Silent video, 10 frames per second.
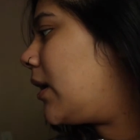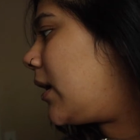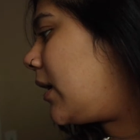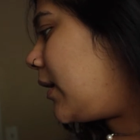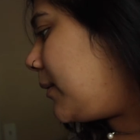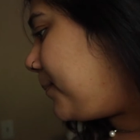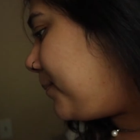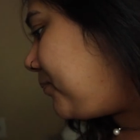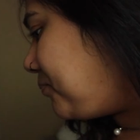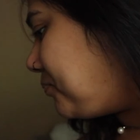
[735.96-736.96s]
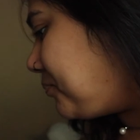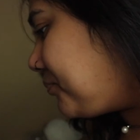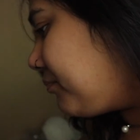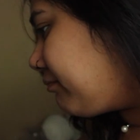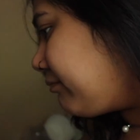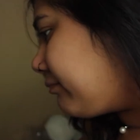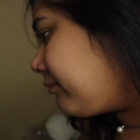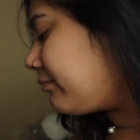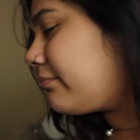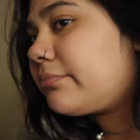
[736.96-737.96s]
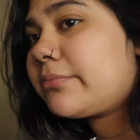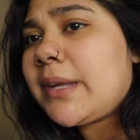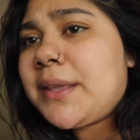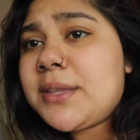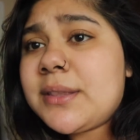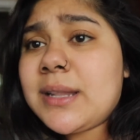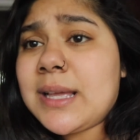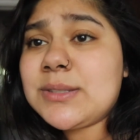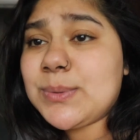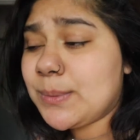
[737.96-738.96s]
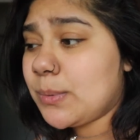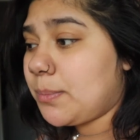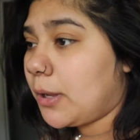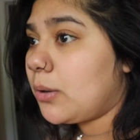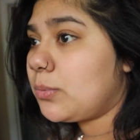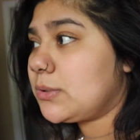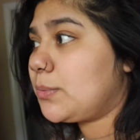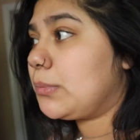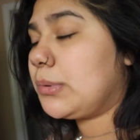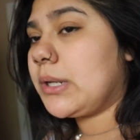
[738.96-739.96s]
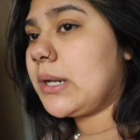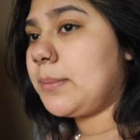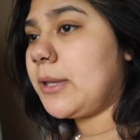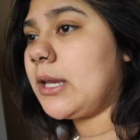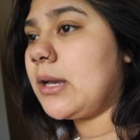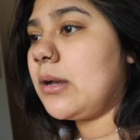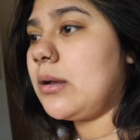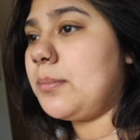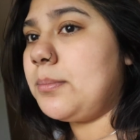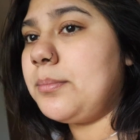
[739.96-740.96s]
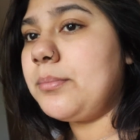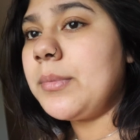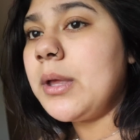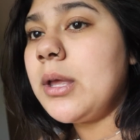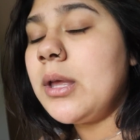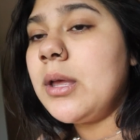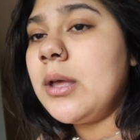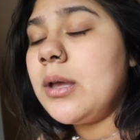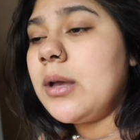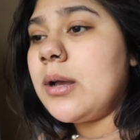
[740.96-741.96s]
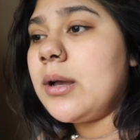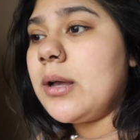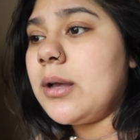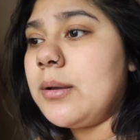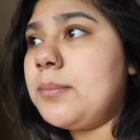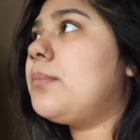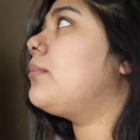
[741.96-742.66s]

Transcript: um I think the last one we bought was when we are gonna make um uh